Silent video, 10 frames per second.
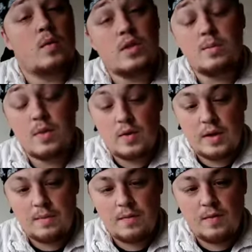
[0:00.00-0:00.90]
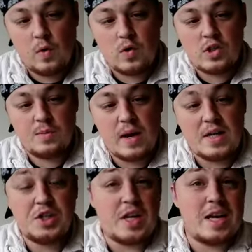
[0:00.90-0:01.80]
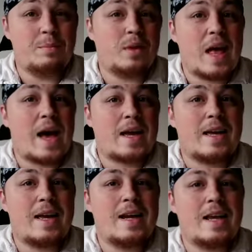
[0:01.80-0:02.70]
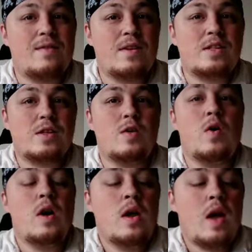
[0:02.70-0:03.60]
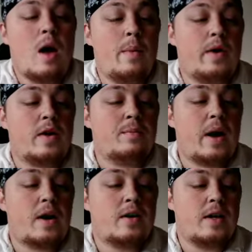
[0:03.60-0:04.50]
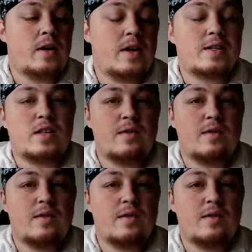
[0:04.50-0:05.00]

Bowie, forged by Jacob Black, and given to American pioneer and